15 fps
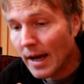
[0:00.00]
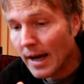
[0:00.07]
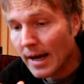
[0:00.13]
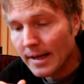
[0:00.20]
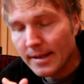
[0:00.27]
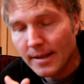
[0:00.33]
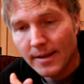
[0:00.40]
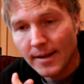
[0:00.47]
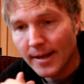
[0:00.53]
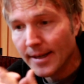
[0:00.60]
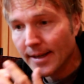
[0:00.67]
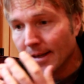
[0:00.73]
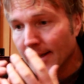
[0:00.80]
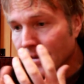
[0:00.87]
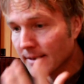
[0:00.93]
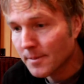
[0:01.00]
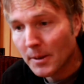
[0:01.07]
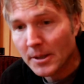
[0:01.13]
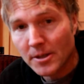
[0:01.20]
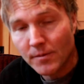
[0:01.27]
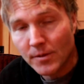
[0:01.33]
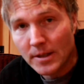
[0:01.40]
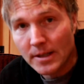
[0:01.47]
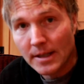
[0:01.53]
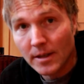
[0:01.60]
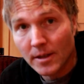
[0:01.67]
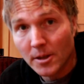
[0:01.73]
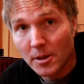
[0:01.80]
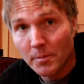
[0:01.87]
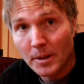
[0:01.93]
that, and especially if you see
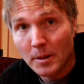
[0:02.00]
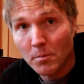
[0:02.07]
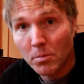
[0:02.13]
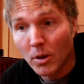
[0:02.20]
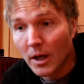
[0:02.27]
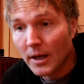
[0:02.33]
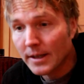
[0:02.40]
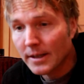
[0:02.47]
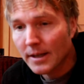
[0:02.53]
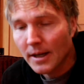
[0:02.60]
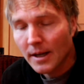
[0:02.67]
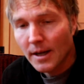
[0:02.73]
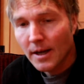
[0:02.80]
a little bit of blood,